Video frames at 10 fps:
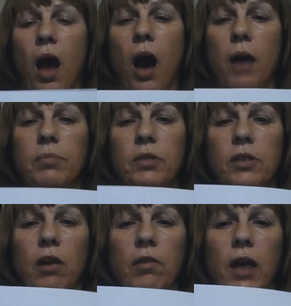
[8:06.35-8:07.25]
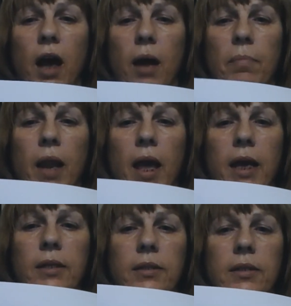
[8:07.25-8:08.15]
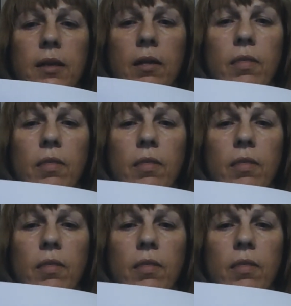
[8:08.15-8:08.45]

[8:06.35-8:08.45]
I'm sorry I'm late,